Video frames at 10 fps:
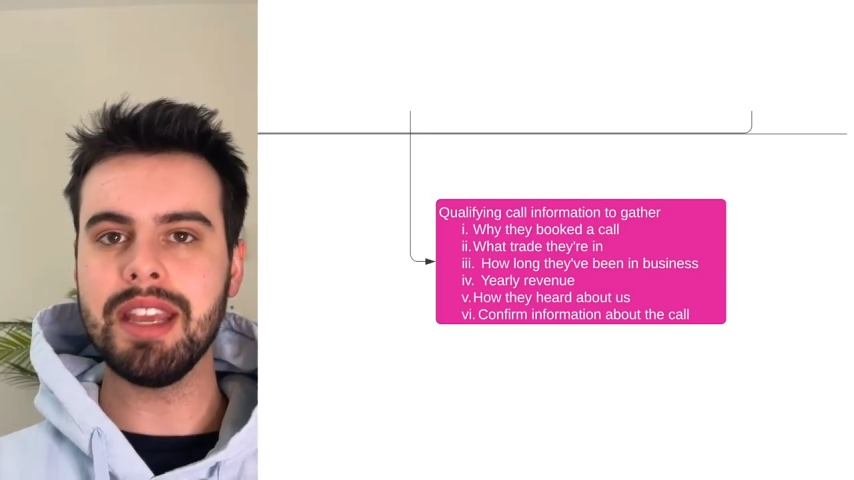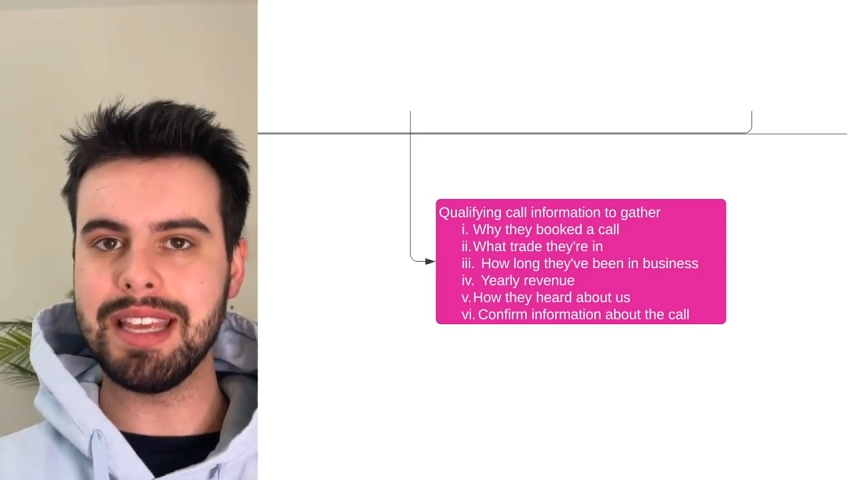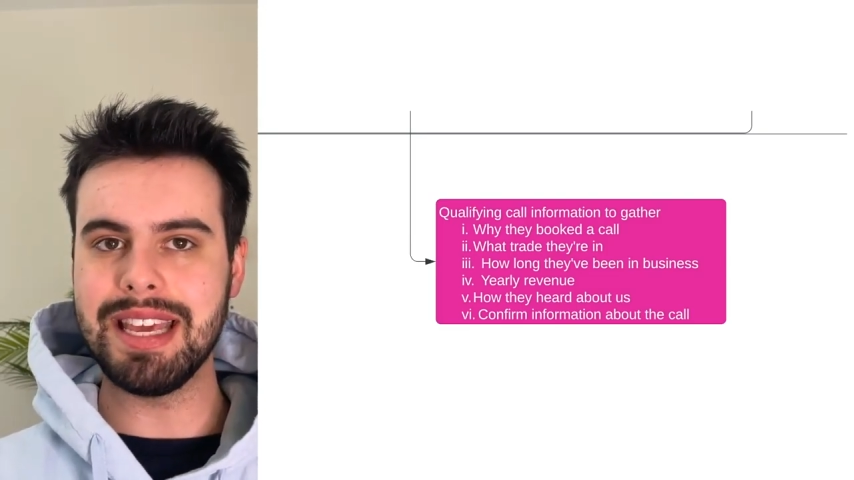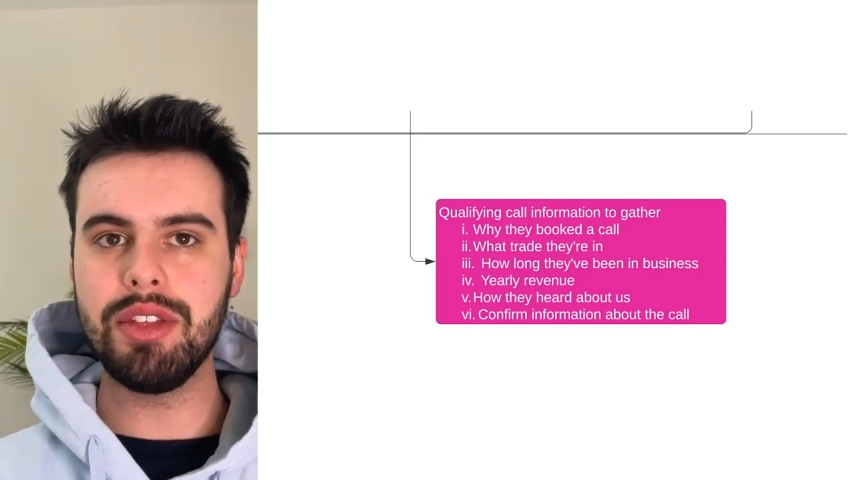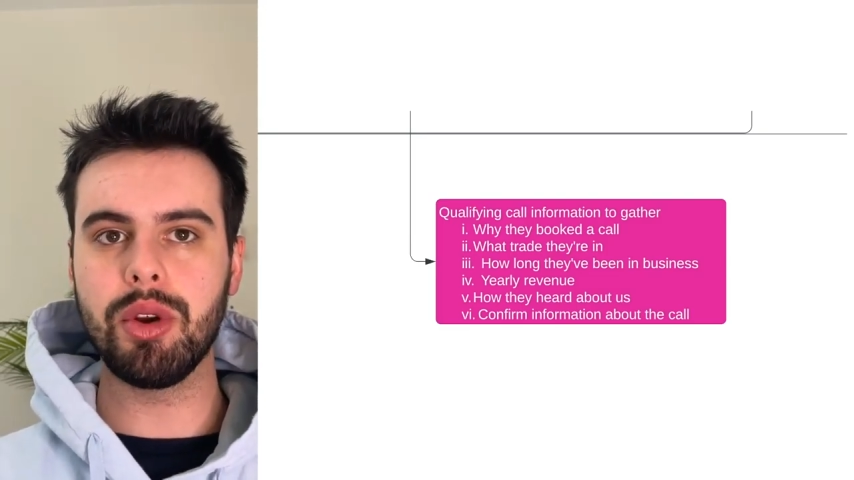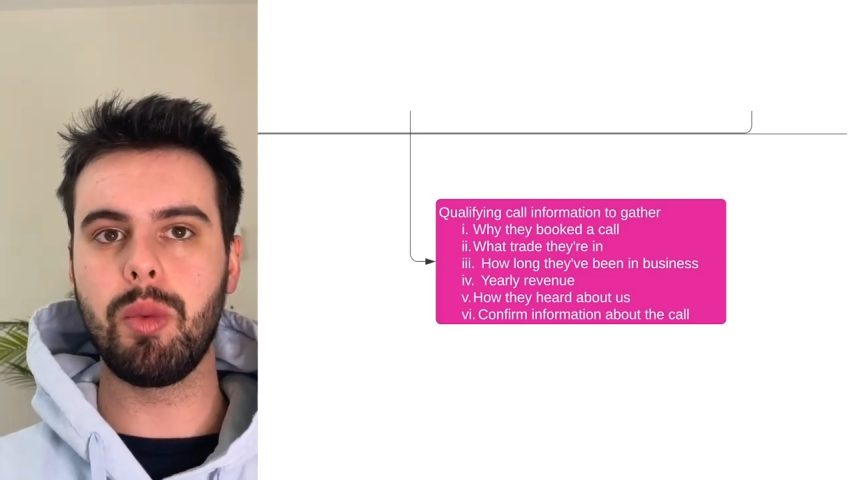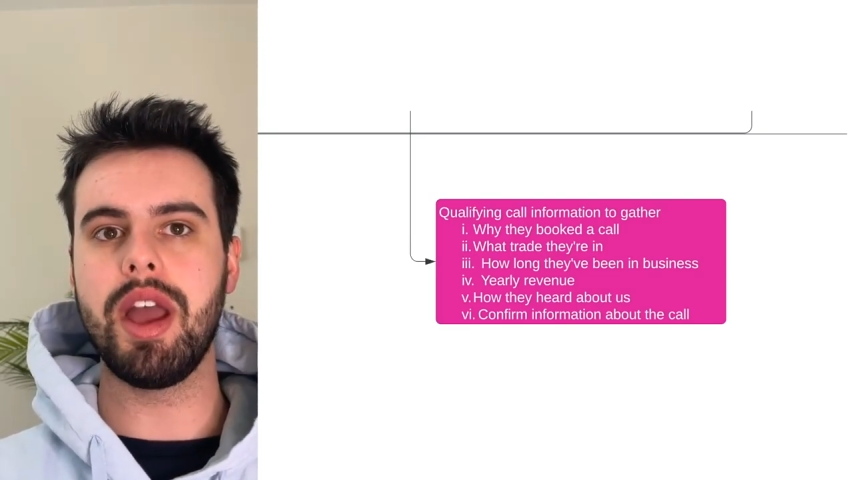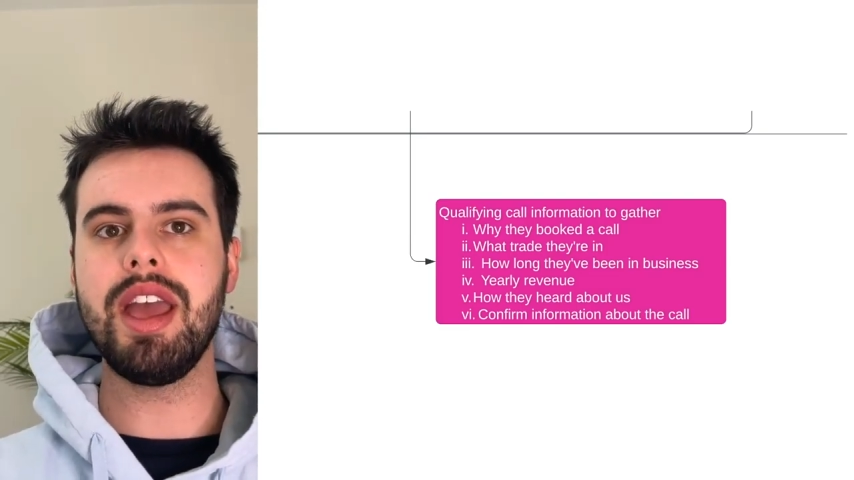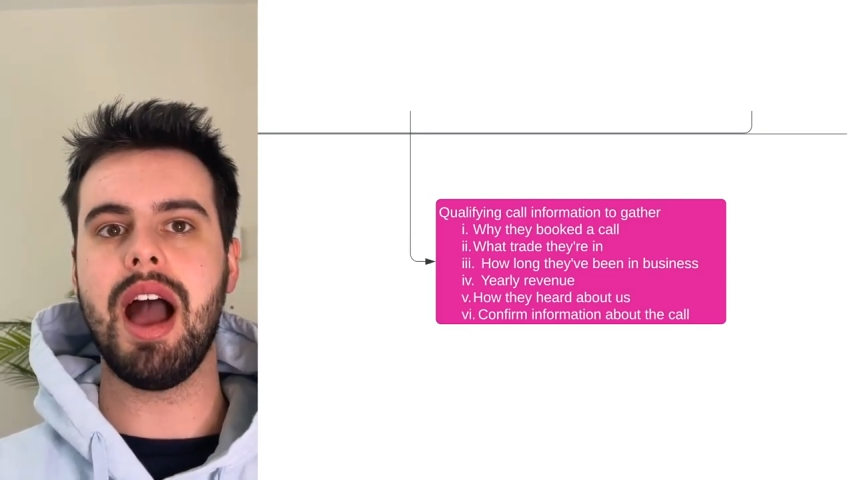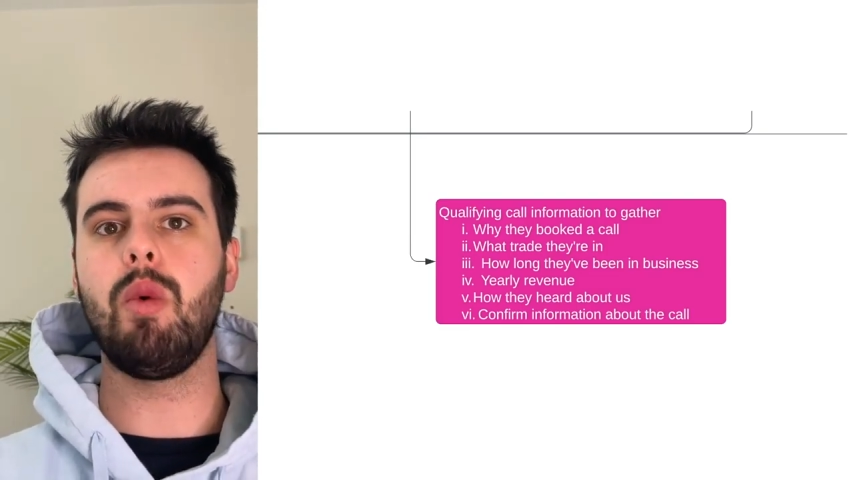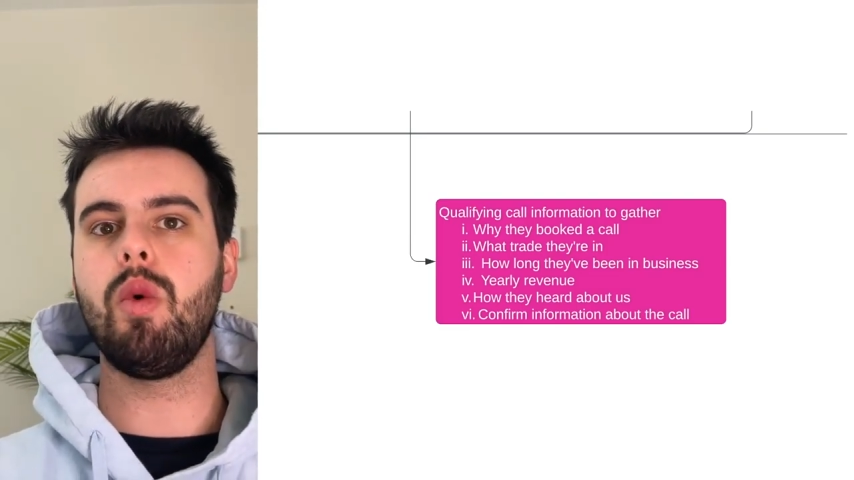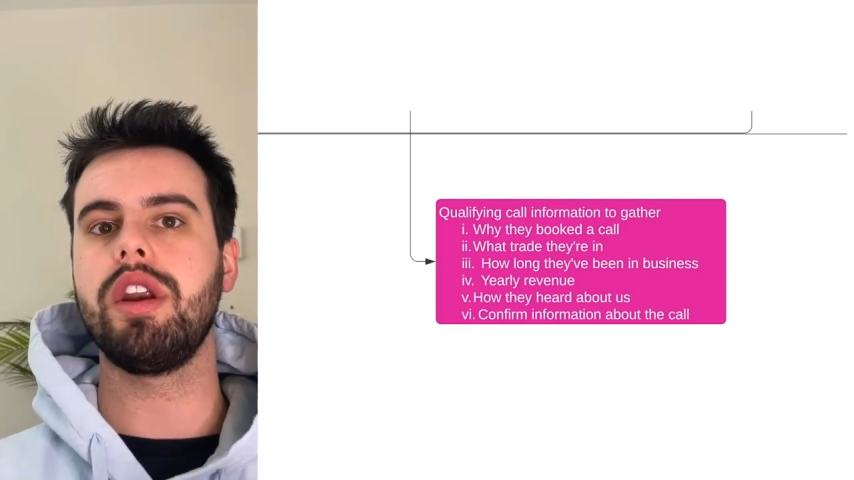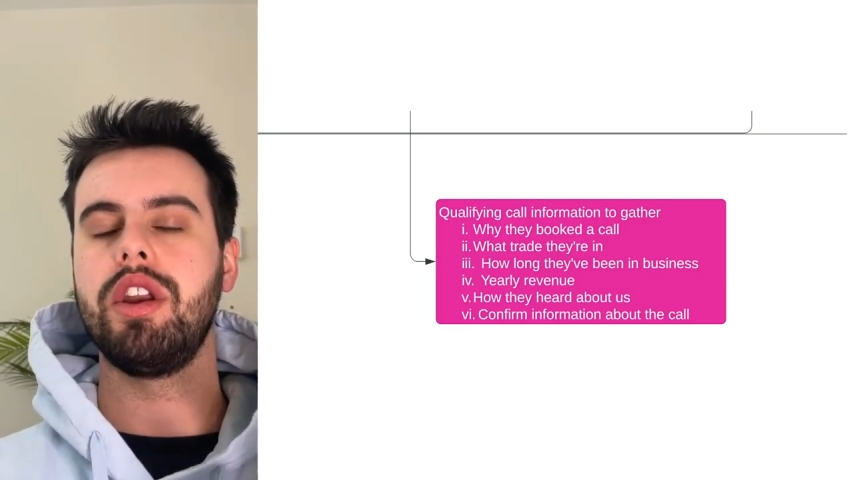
Either way, I want to